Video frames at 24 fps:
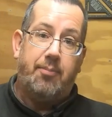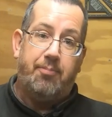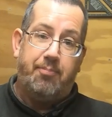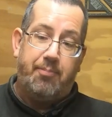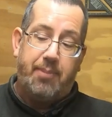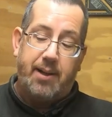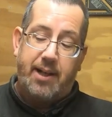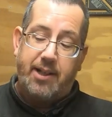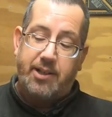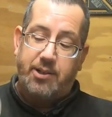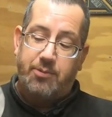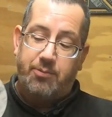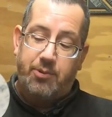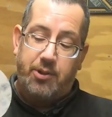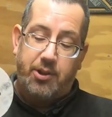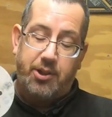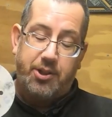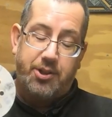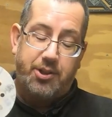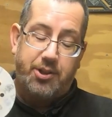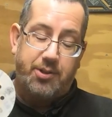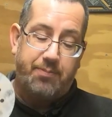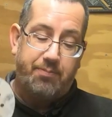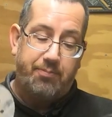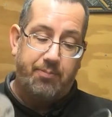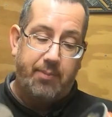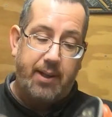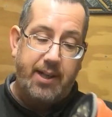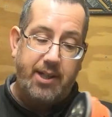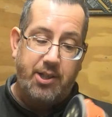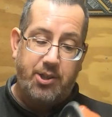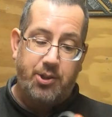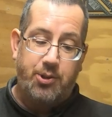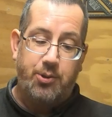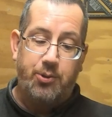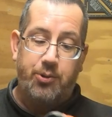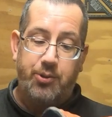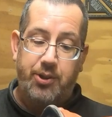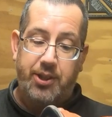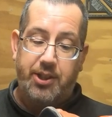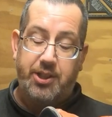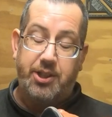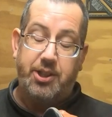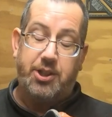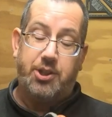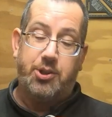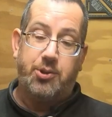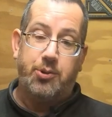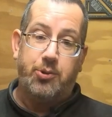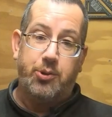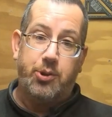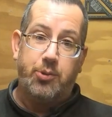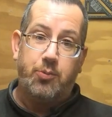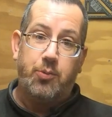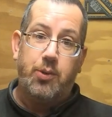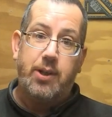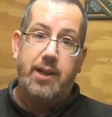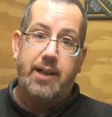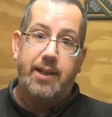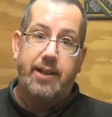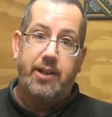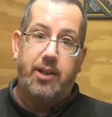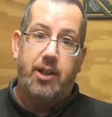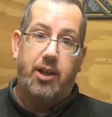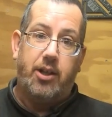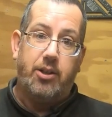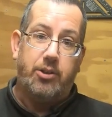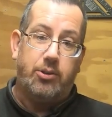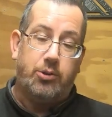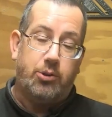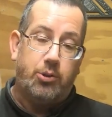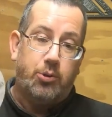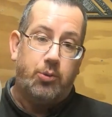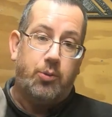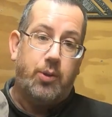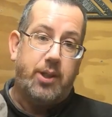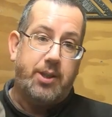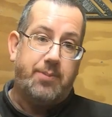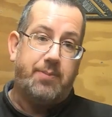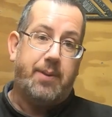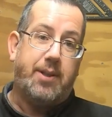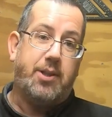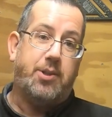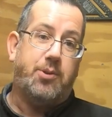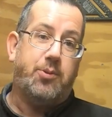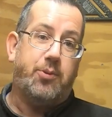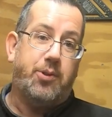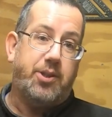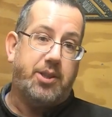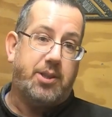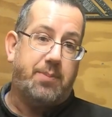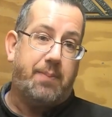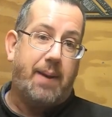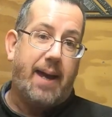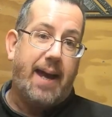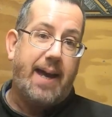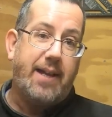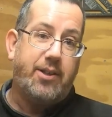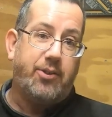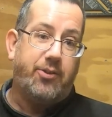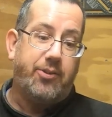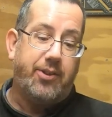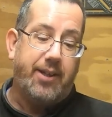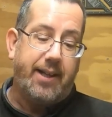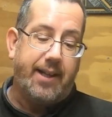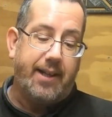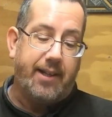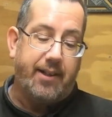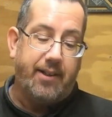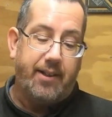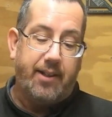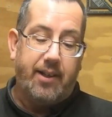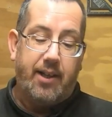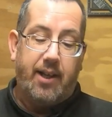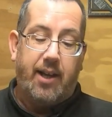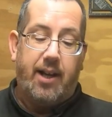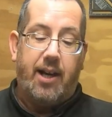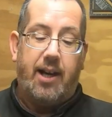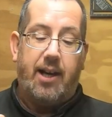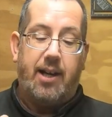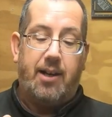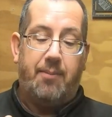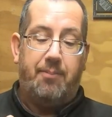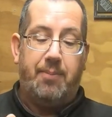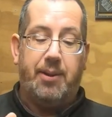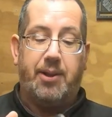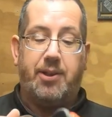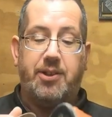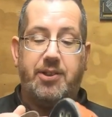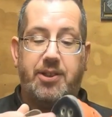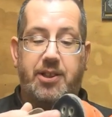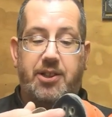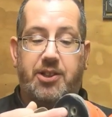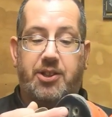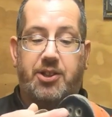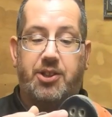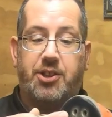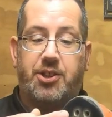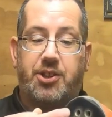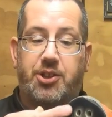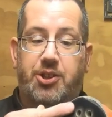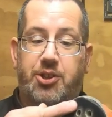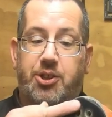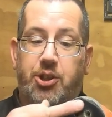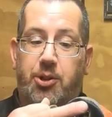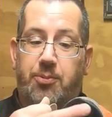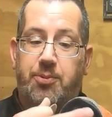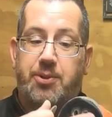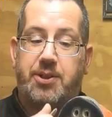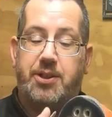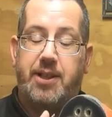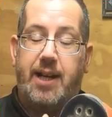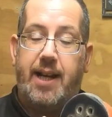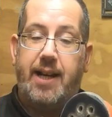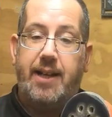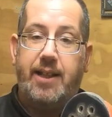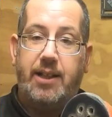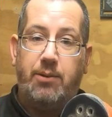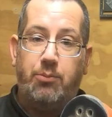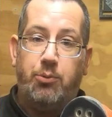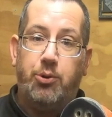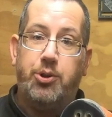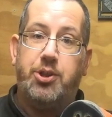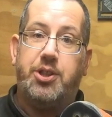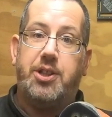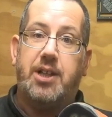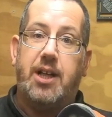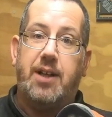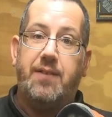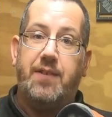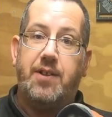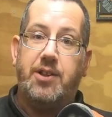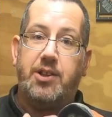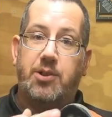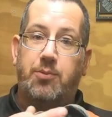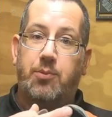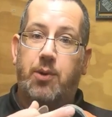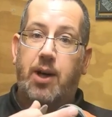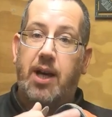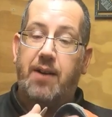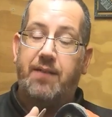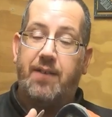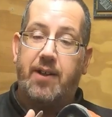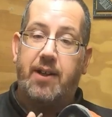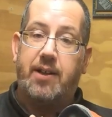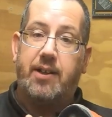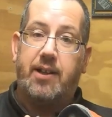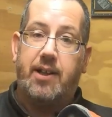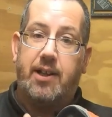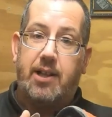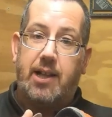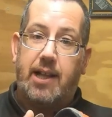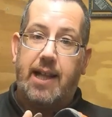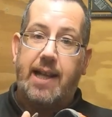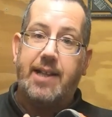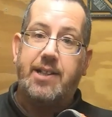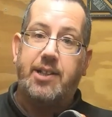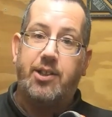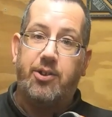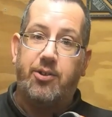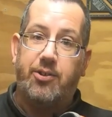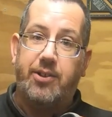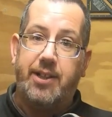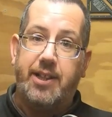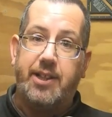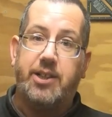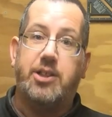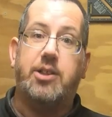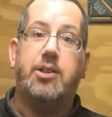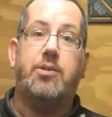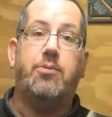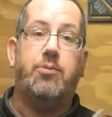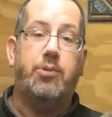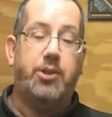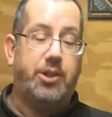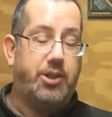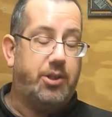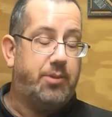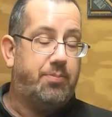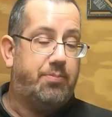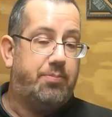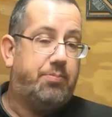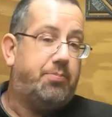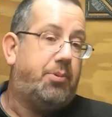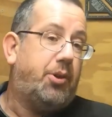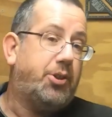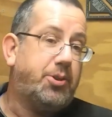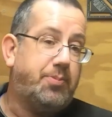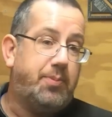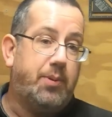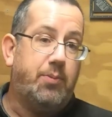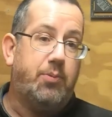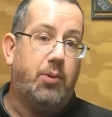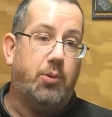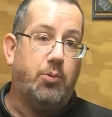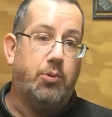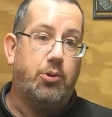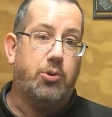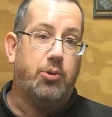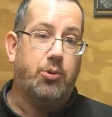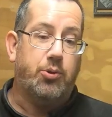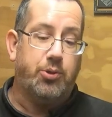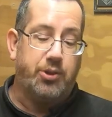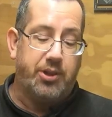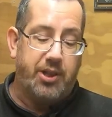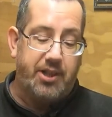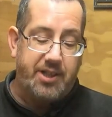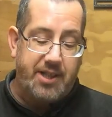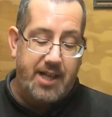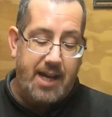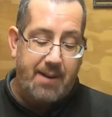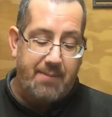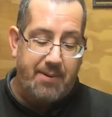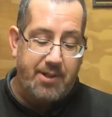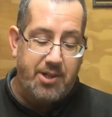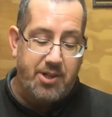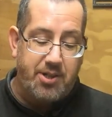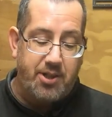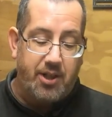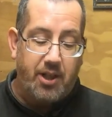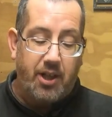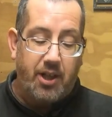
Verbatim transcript: but when I make sure this is stored away, I always make sure there's a pad on there uh, because it just stops any wood shavings and whatever collecting on this, which is possibly what will cause a damage.